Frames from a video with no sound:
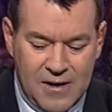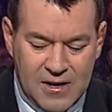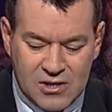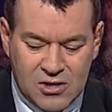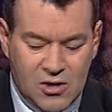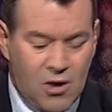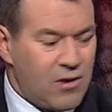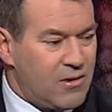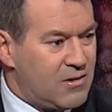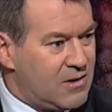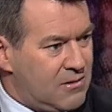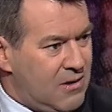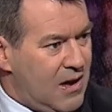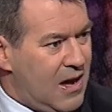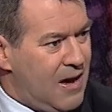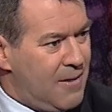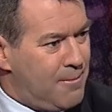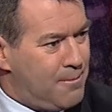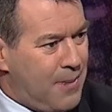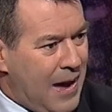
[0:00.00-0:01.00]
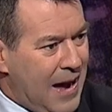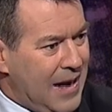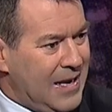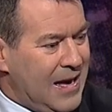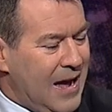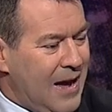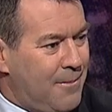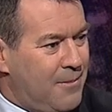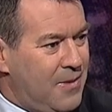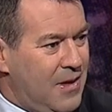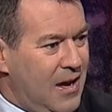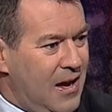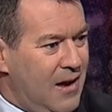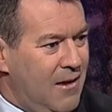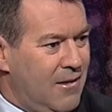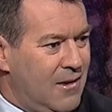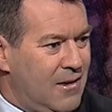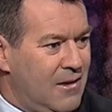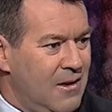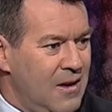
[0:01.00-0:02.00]
has got Buddy up
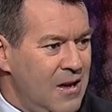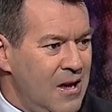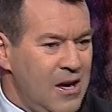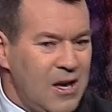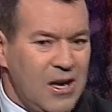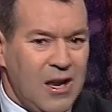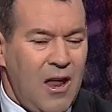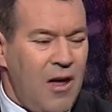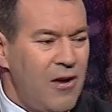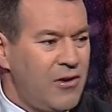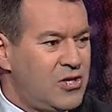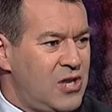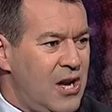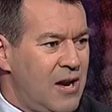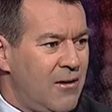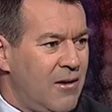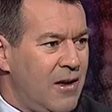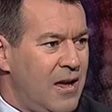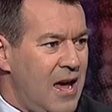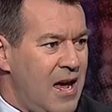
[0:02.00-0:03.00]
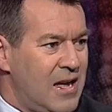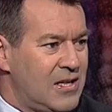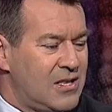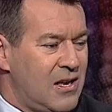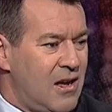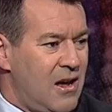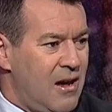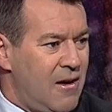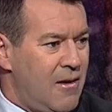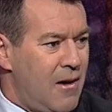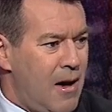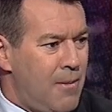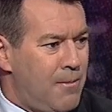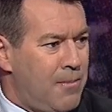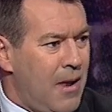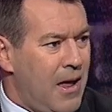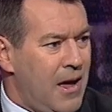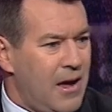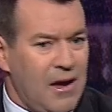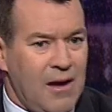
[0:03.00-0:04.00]
there, and Cloke generally has
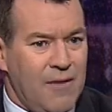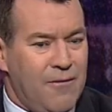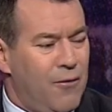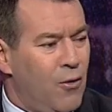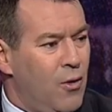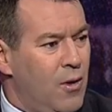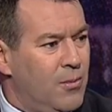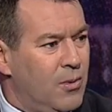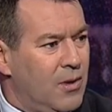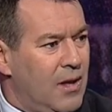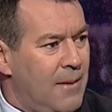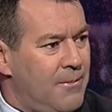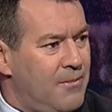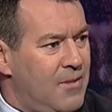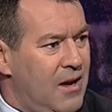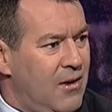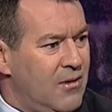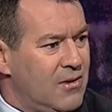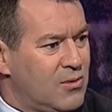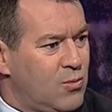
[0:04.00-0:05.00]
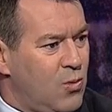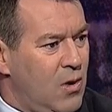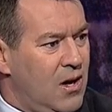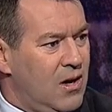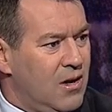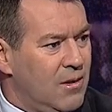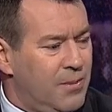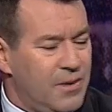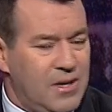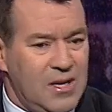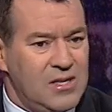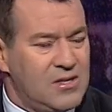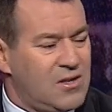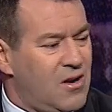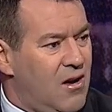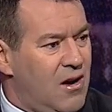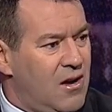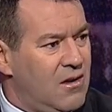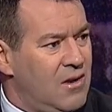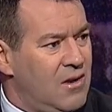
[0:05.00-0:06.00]
a foible up there as well. But these guys,